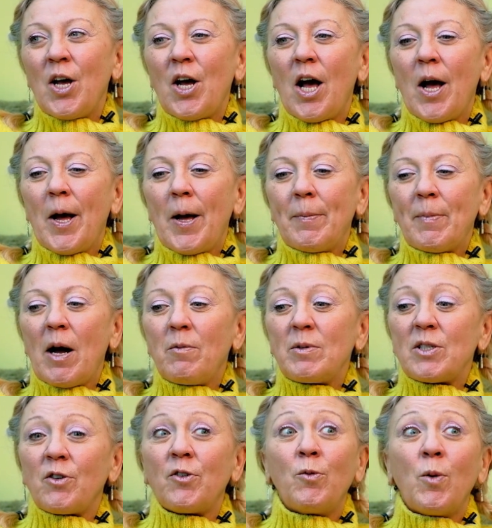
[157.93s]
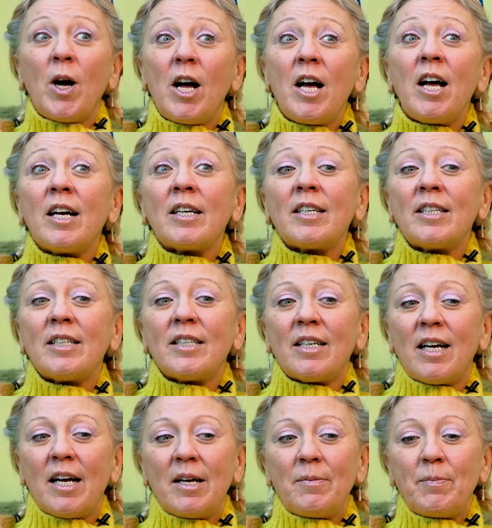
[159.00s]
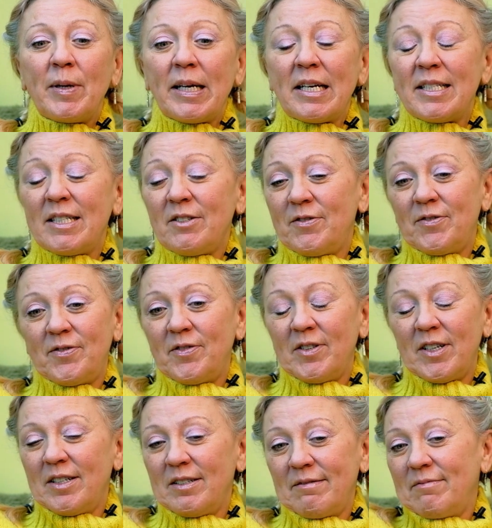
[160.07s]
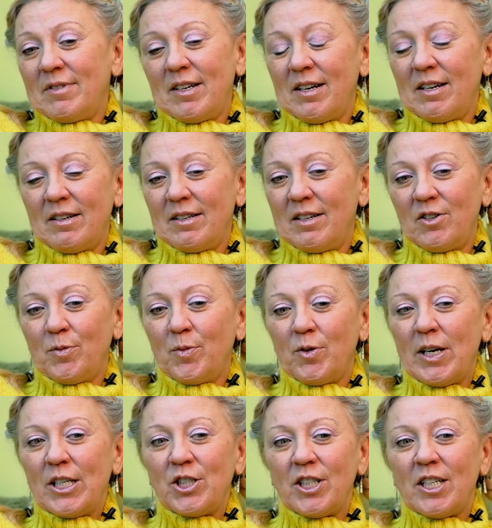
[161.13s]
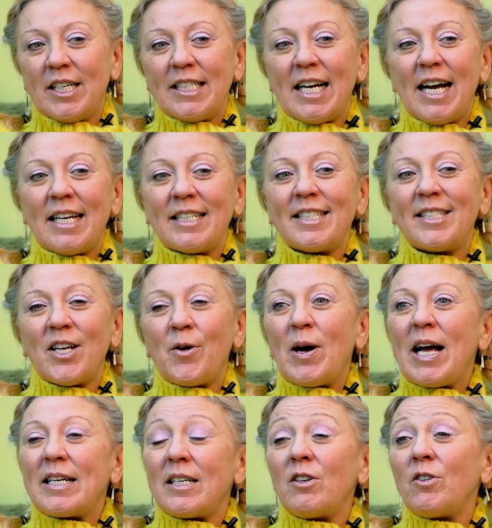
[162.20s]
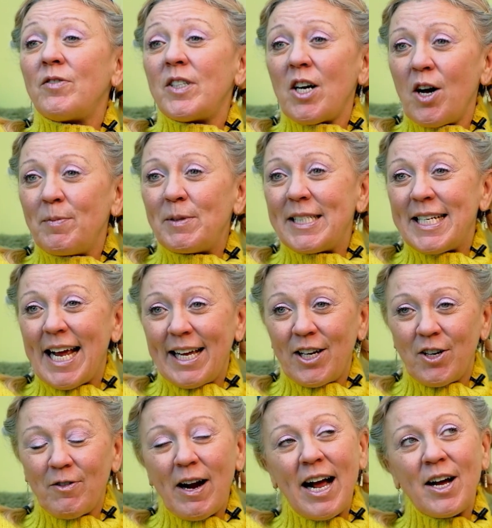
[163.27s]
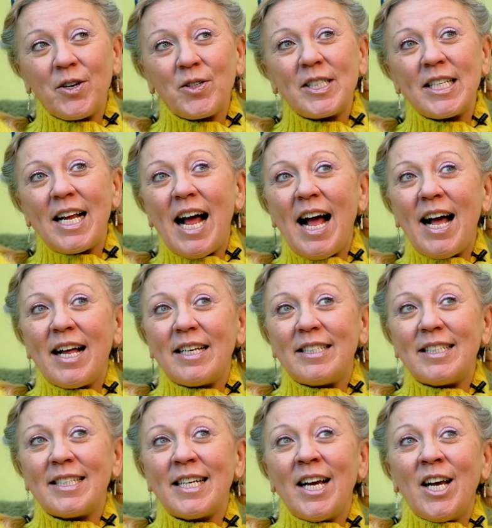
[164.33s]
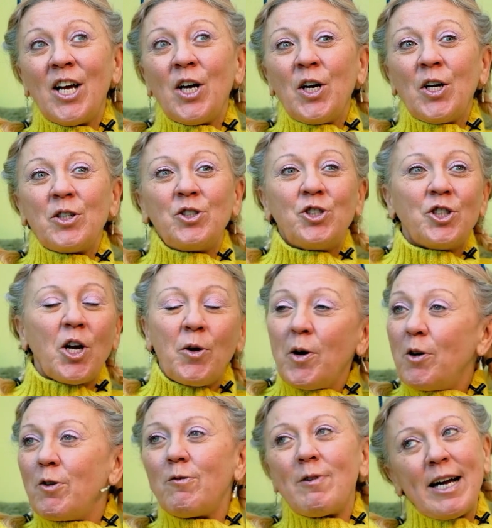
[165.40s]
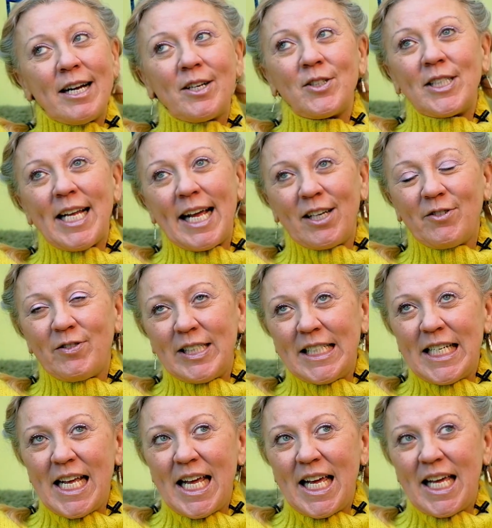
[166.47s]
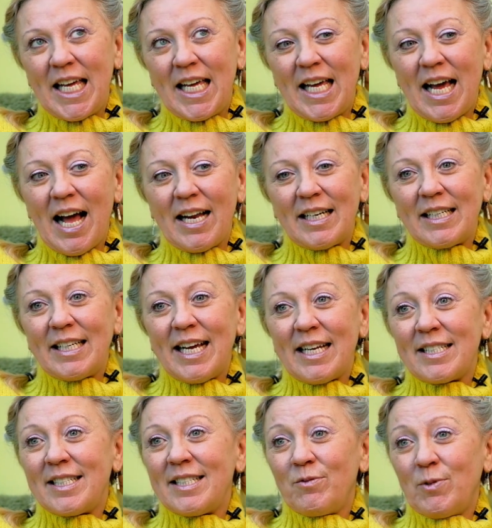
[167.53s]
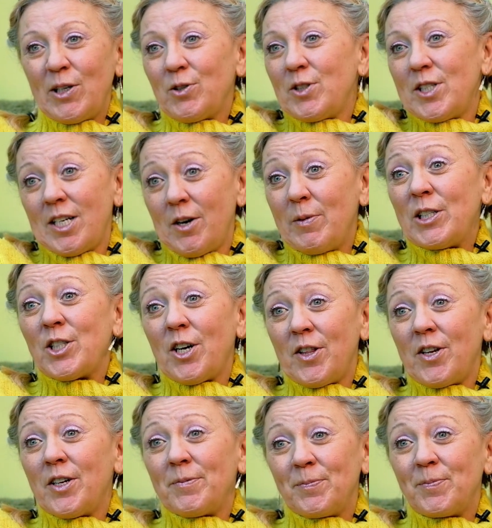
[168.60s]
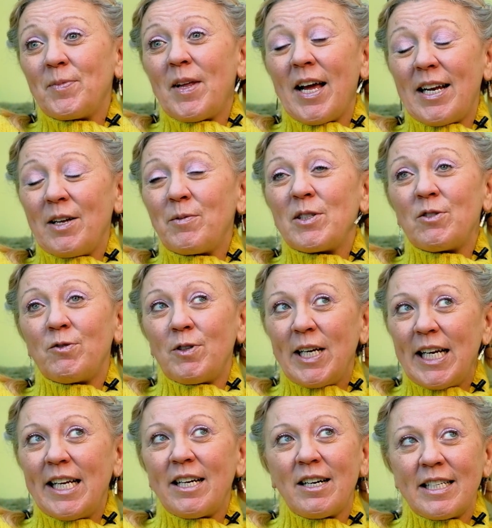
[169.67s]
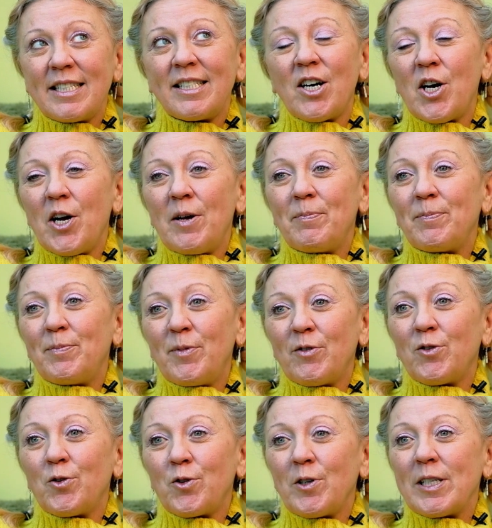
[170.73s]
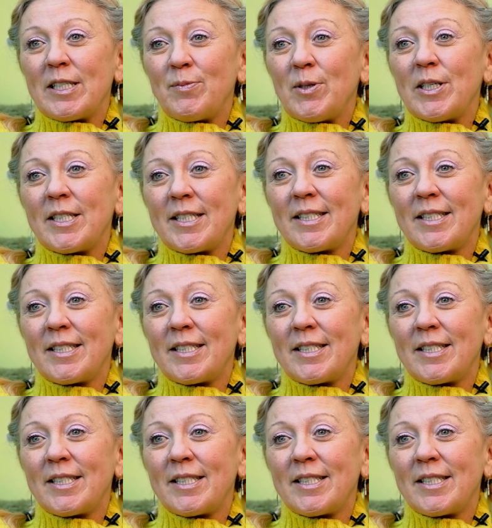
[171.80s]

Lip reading: I was off work because of an operation I'd had, so I had a lot of time to take her out and show her around, take her for tea, and we got to know each other, and it was a really nice time before Christmas.